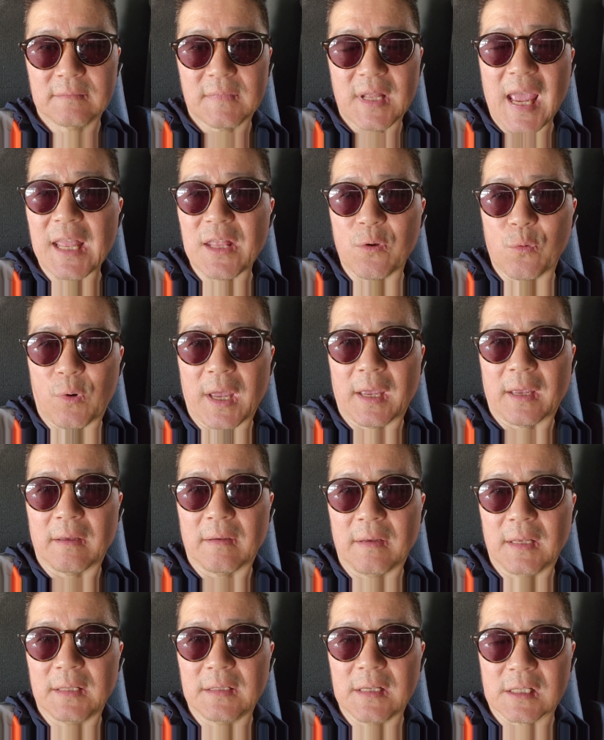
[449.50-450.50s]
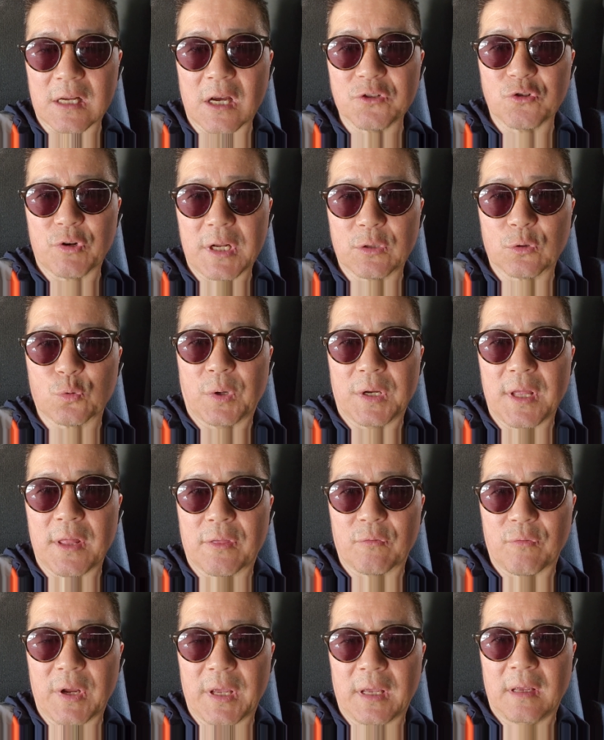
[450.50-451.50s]
Anyway, in this
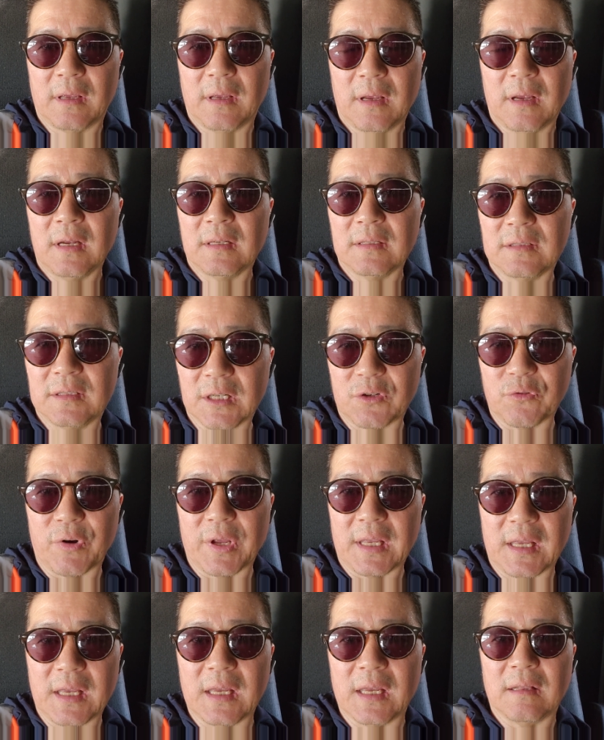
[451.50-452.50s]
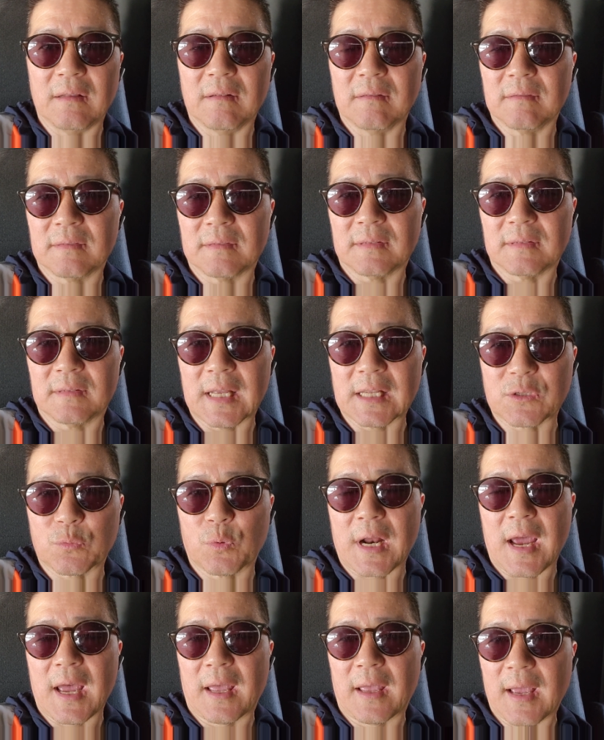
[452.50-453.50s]
123-degree heat, that's
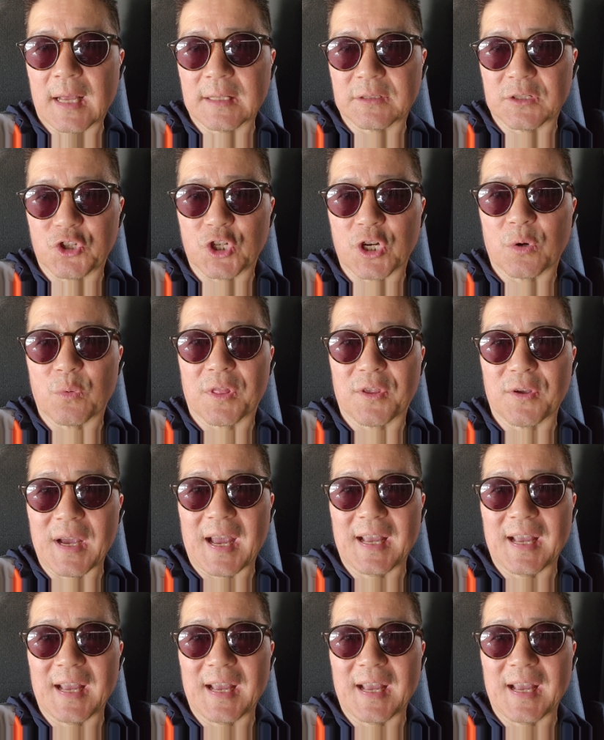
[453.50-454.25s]
what I had to share with you